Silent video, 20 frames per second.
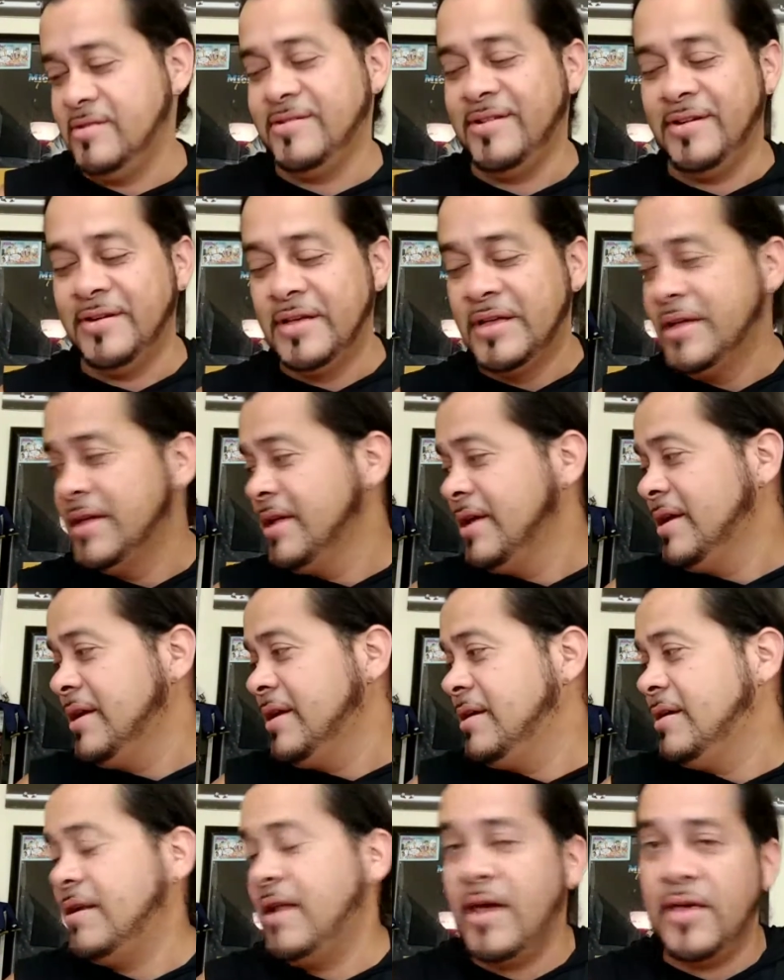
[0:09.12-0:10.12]
no,
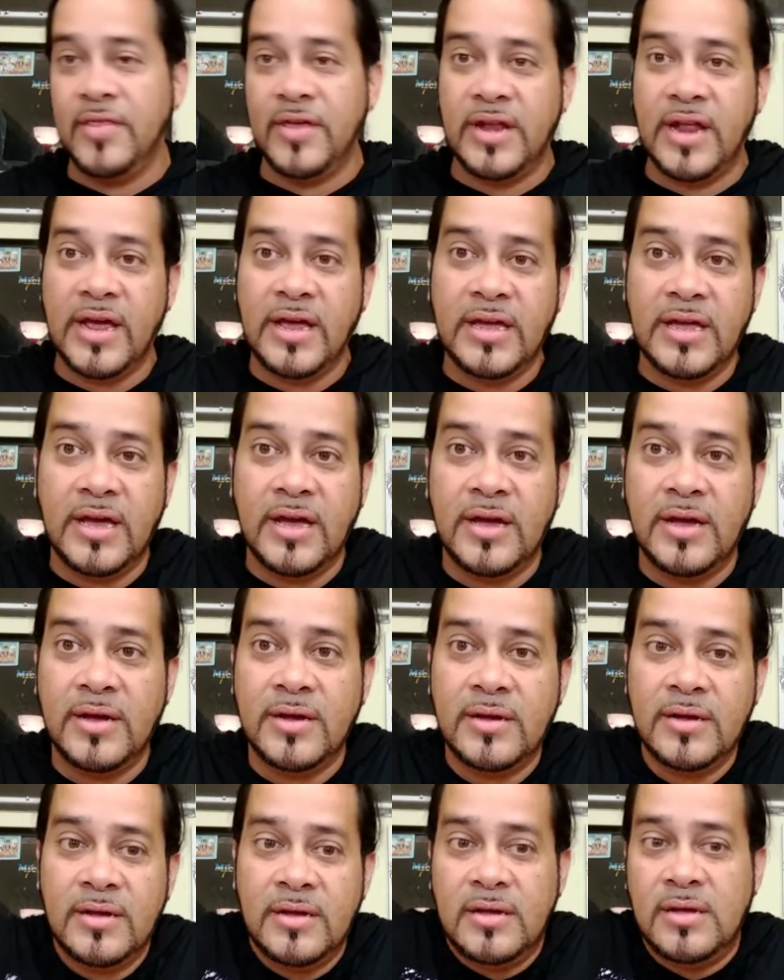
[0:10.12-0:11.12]
now that I,
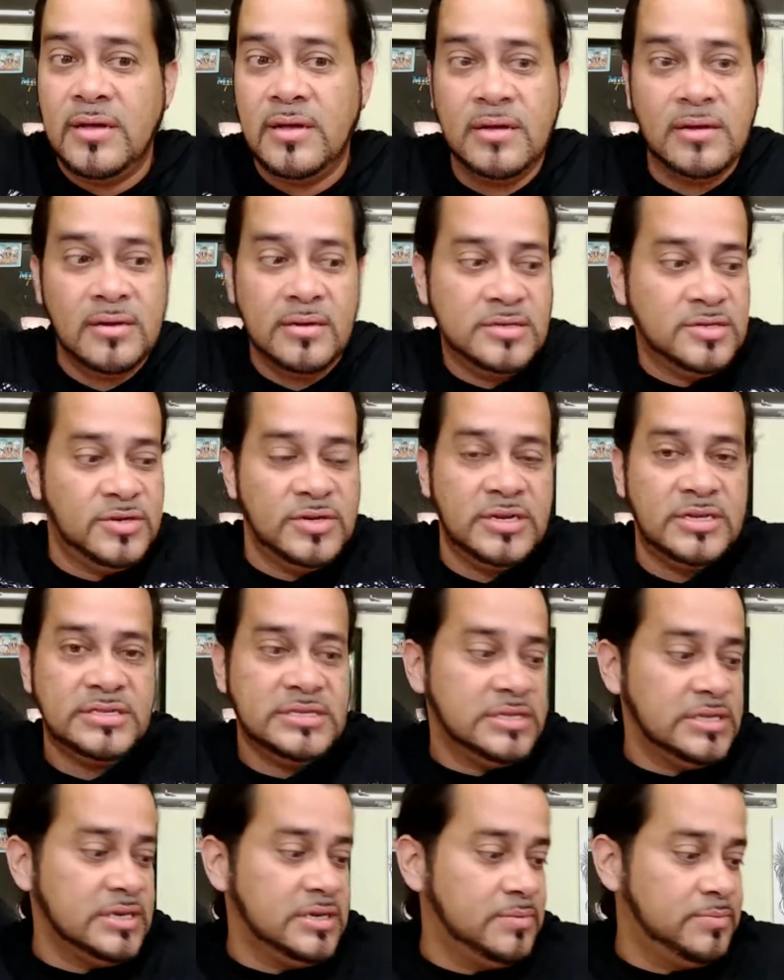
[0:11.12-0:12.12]
uh, trying to
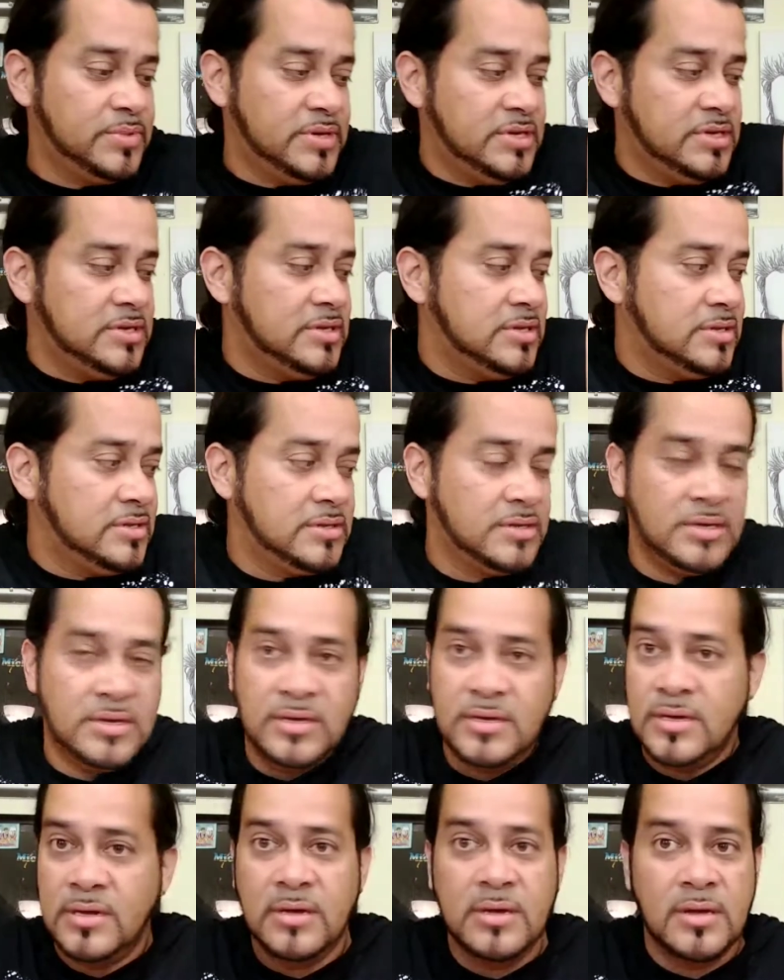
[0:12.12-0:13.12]
sleep and
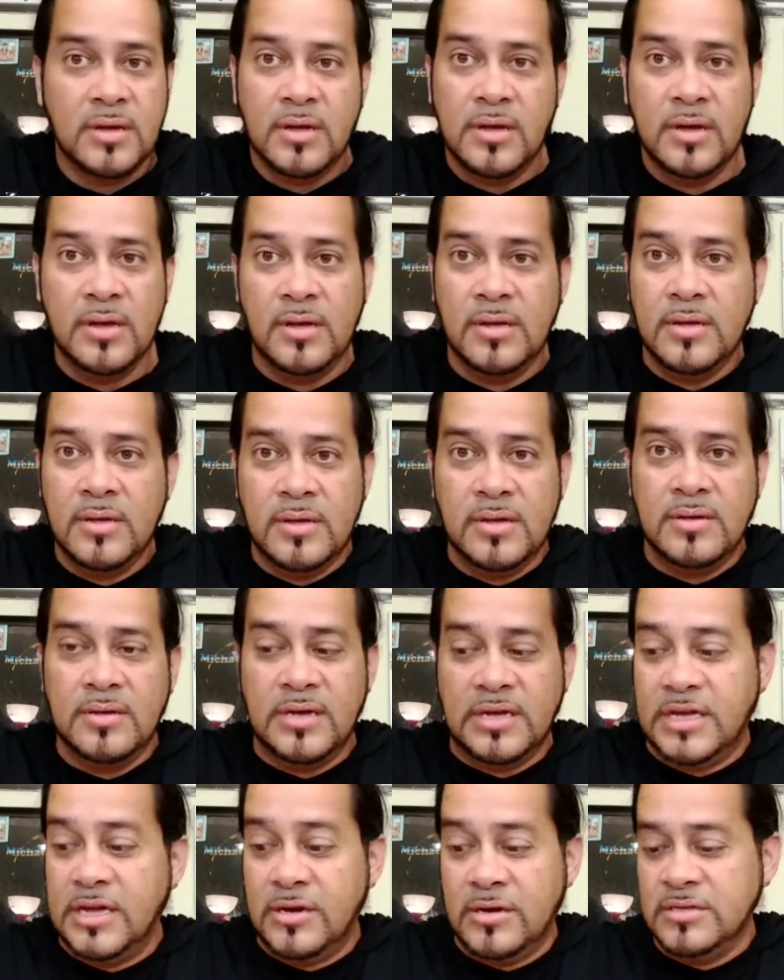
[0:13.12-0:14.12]

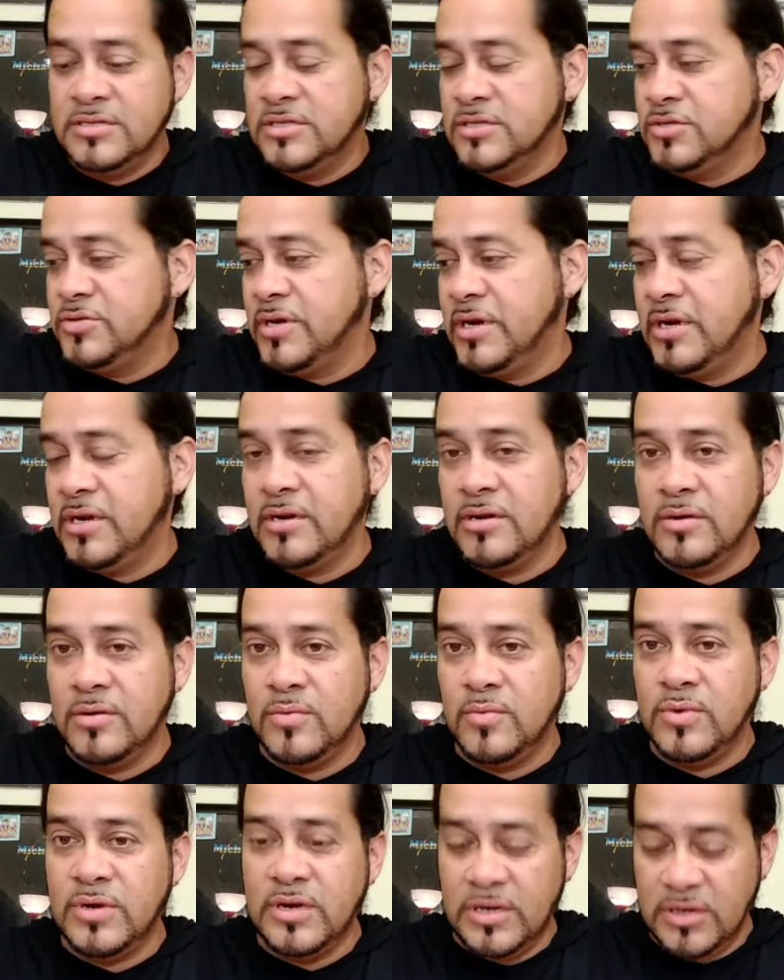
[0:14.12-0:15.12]
I can concentrate
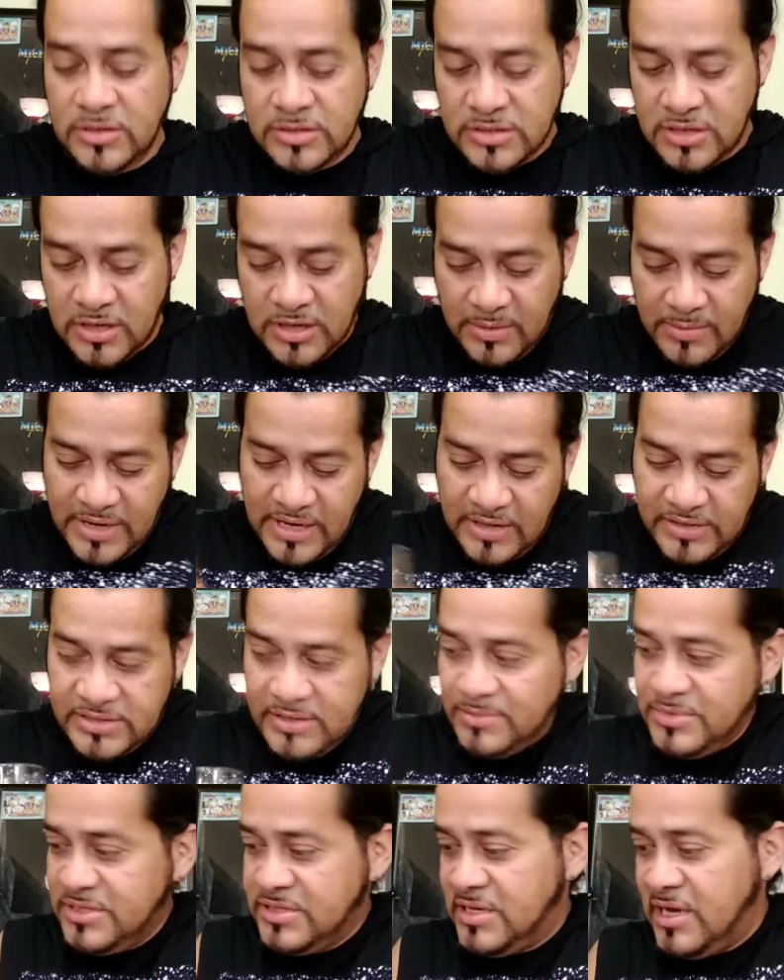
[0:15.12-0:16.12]
on wanted to talk about
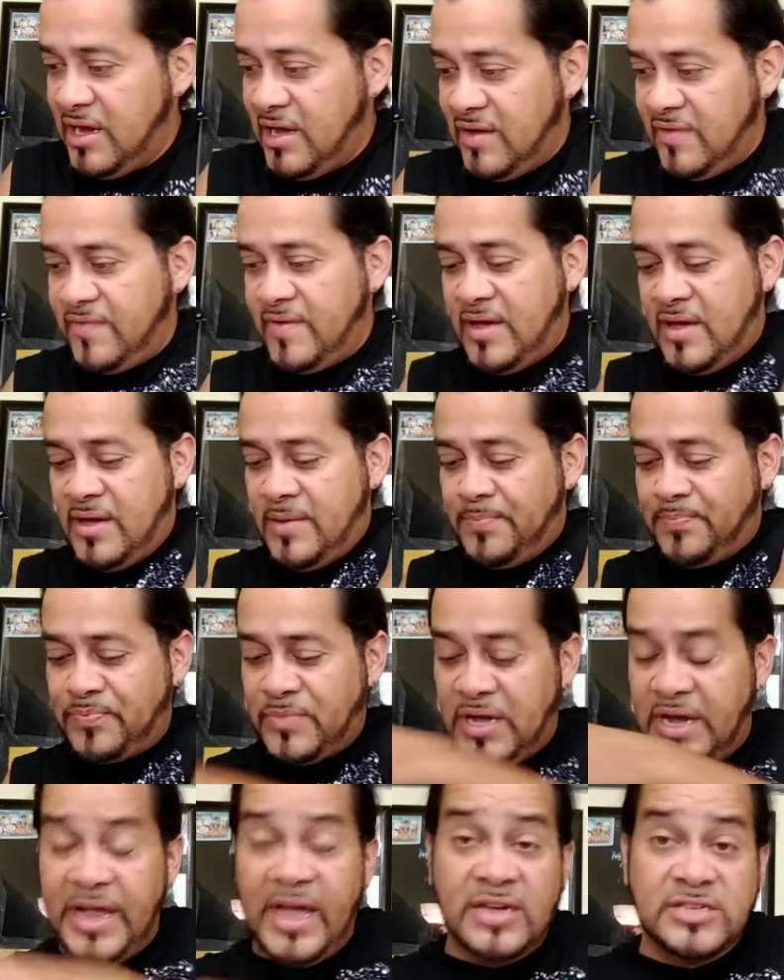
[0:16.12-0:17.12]
some stuff. Um,
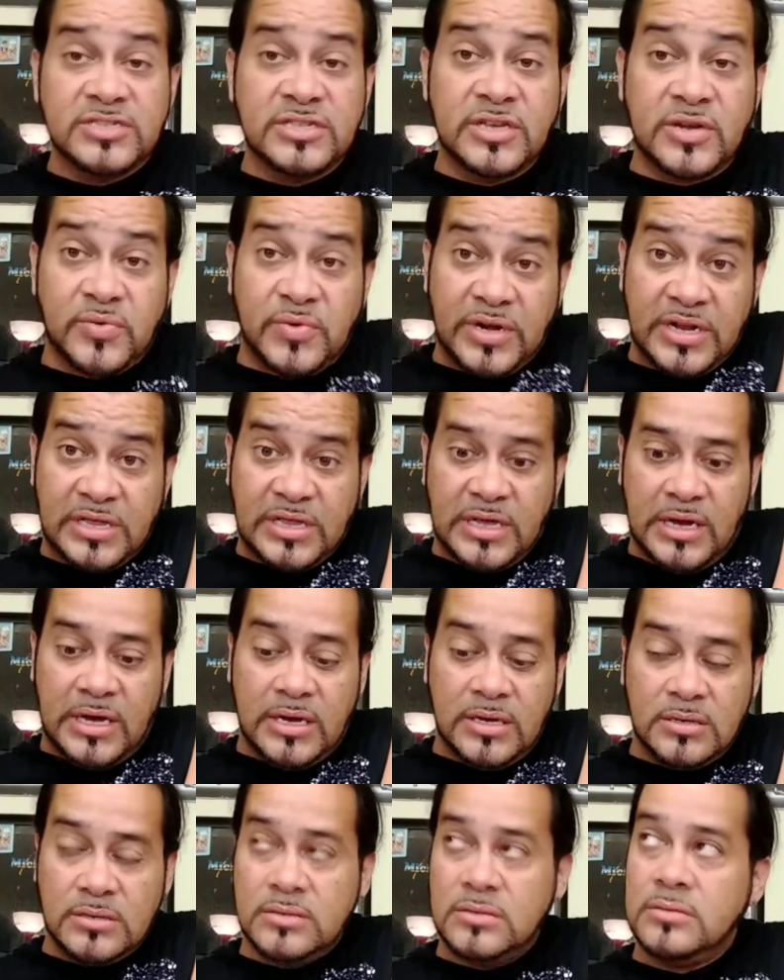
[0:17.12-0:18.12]
I actually already
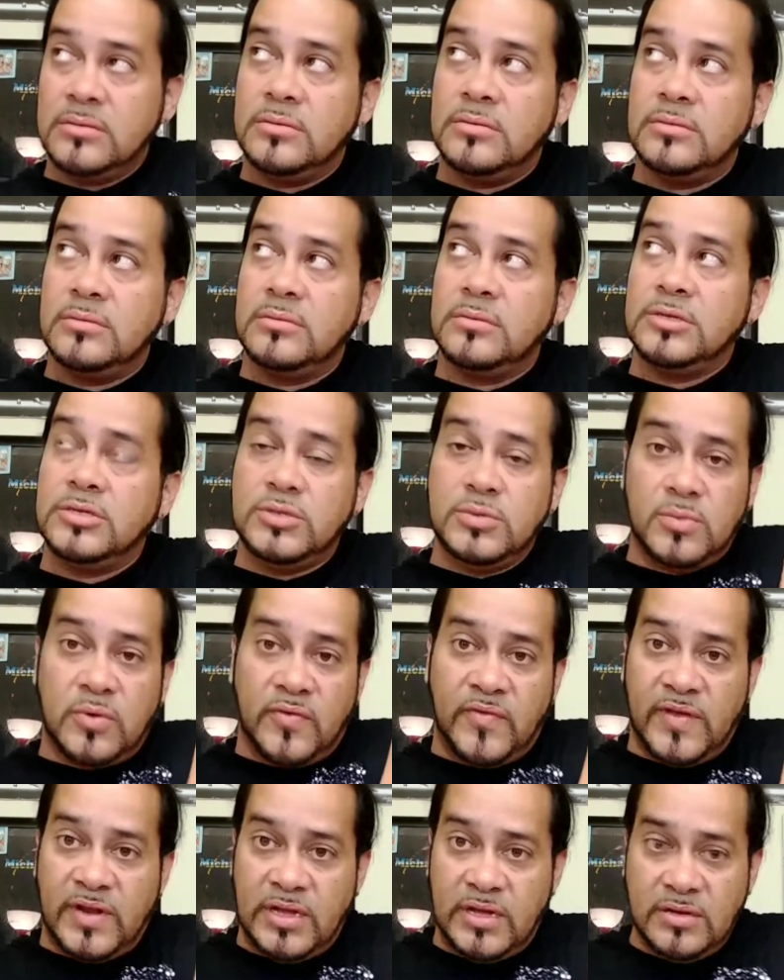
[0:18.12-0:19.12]
done two more
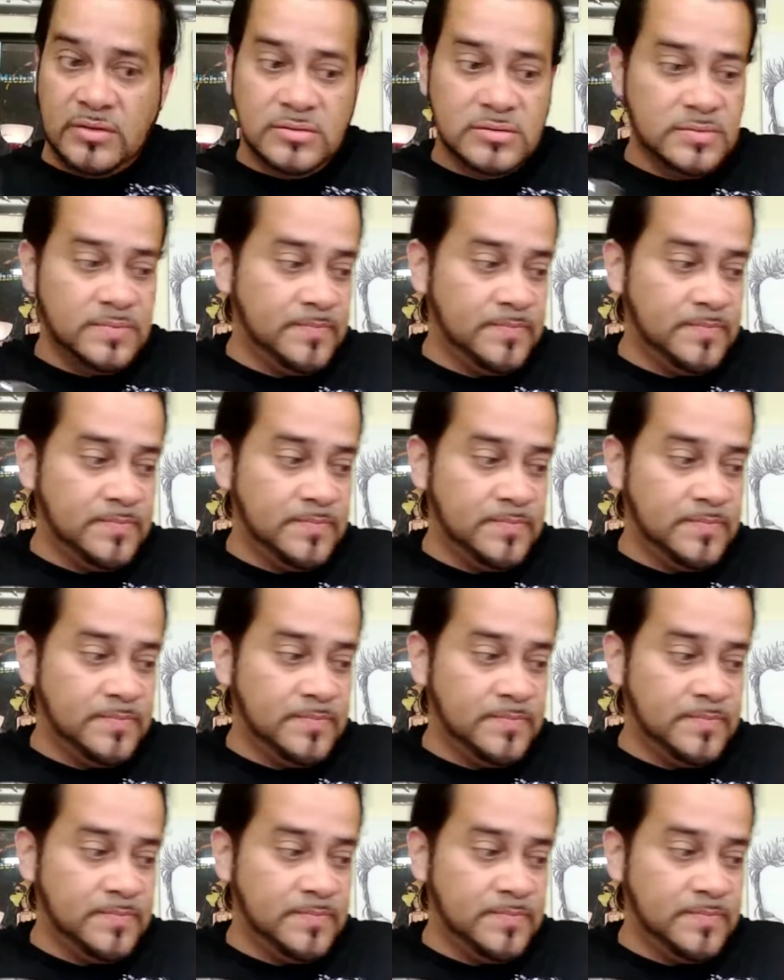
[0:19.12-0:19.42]
videos.